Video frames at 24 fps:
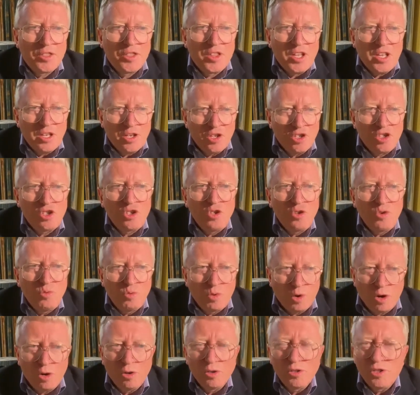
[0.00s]
the issue
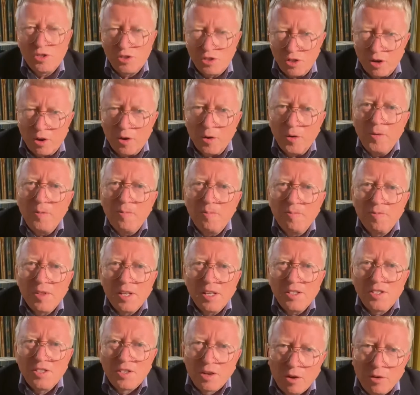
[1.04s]
was, though,
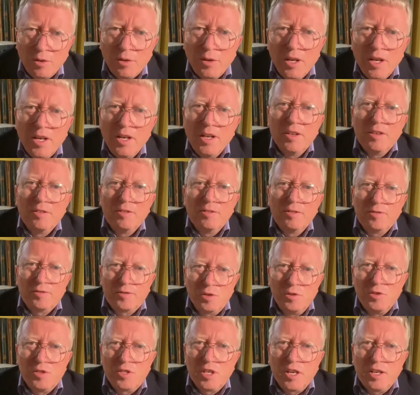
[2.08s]
so
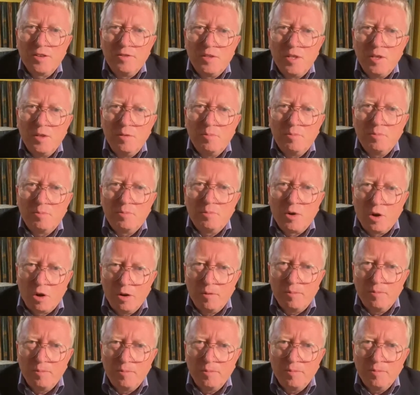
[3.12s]
food safety
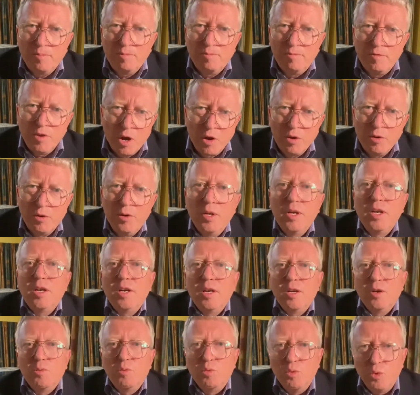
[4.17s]
problem? No.
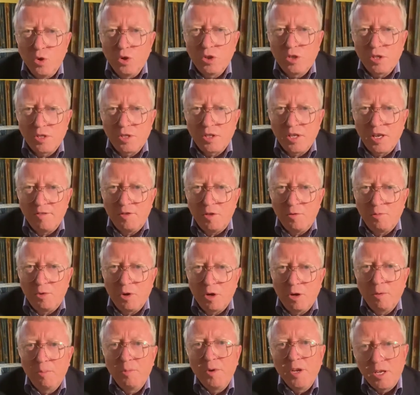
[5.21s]
Worker safety
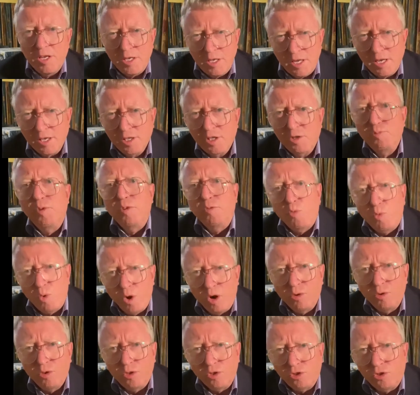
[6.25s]
problem? Yes, but
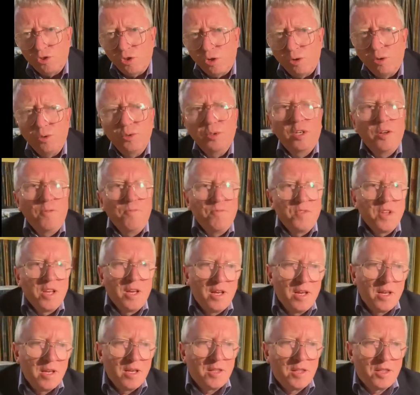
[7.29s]
well controlled.
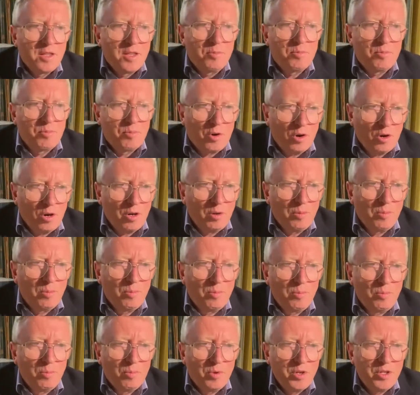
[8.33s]
The
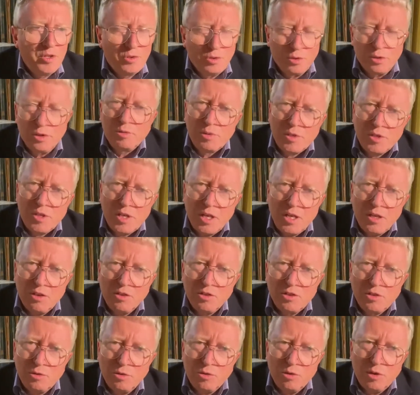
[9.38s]
problem, we thought this was the end
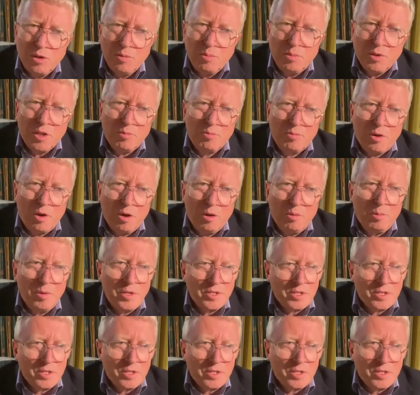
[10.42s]
of the story, but the problem